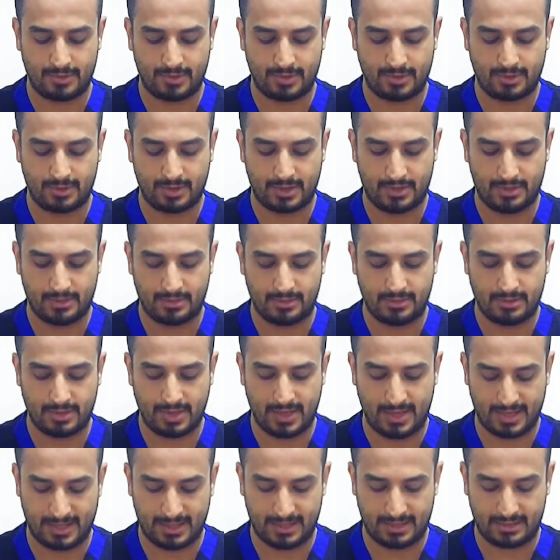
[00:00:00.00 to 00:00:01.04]
the ground
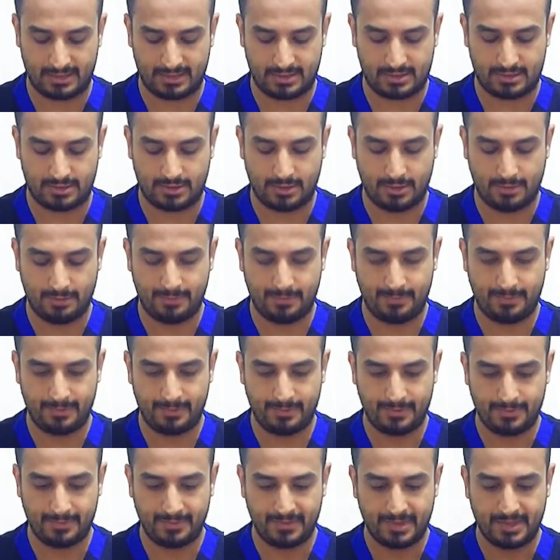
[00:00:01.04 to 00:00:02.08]
and stop.
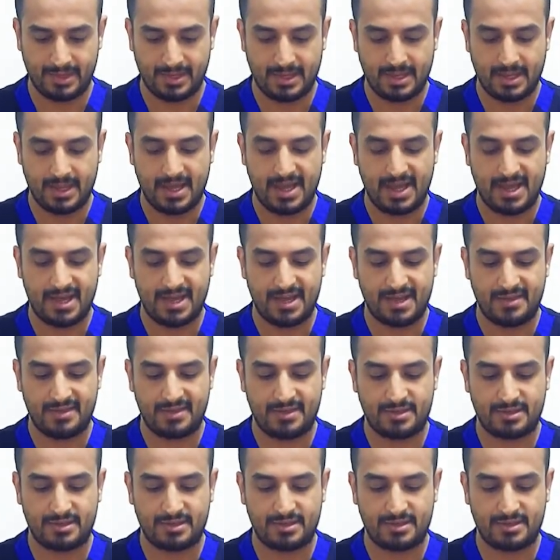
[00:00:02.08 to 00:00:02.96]
The